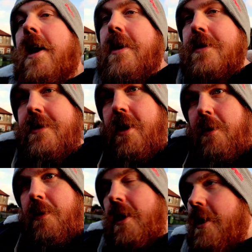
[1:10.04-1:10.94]
And
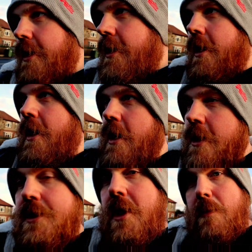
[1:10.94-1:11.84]
so,
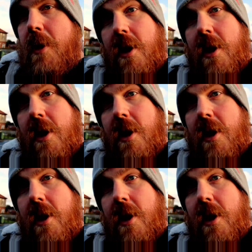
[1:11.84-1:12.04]
see me